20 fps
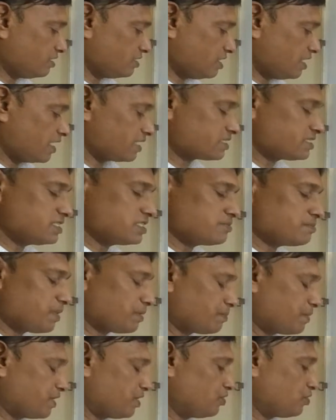X is
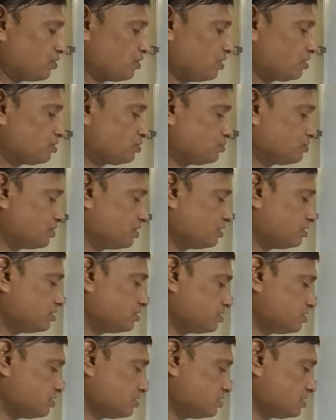perpendicular to the
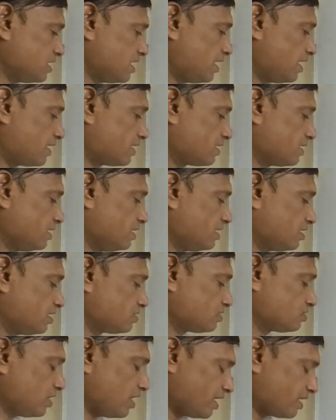z.
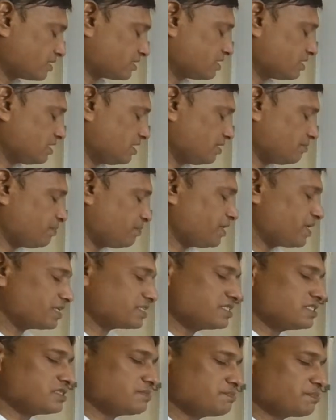Px
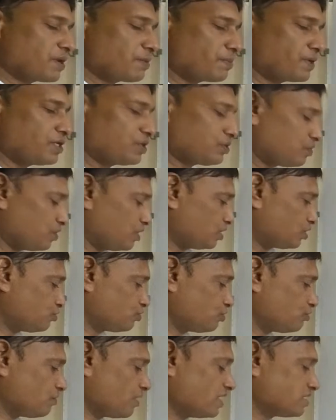is perpendicular to
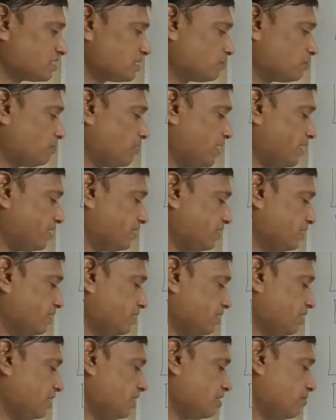the Yz plane.
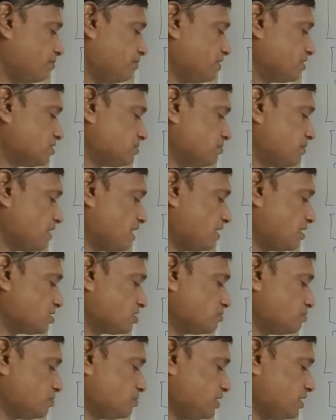It means minus
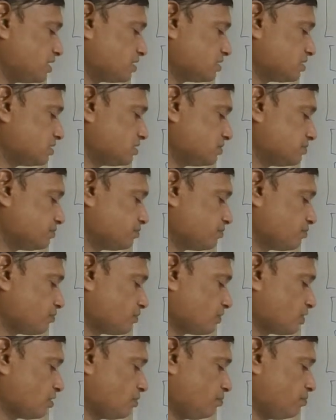Px,
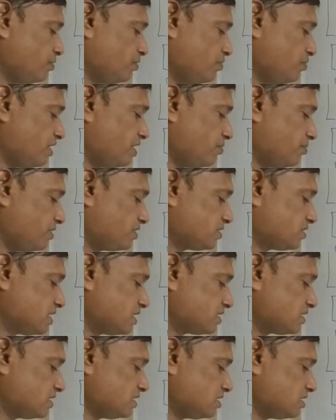Py remains
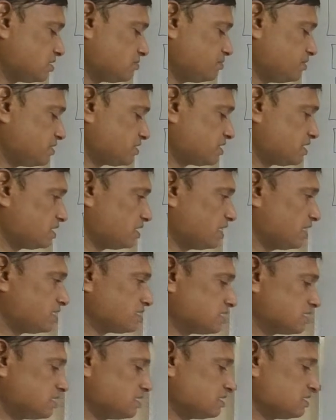as it is, Pz as
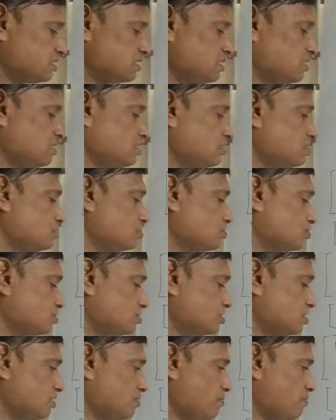it is. So
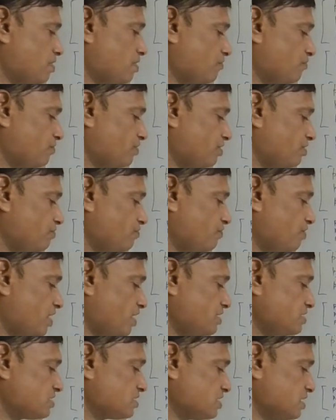sigma
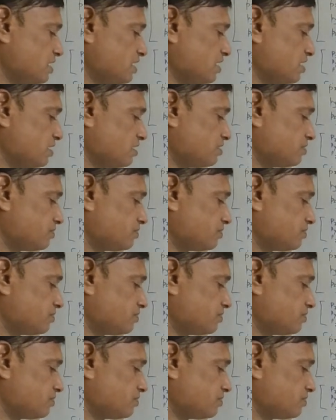Vyz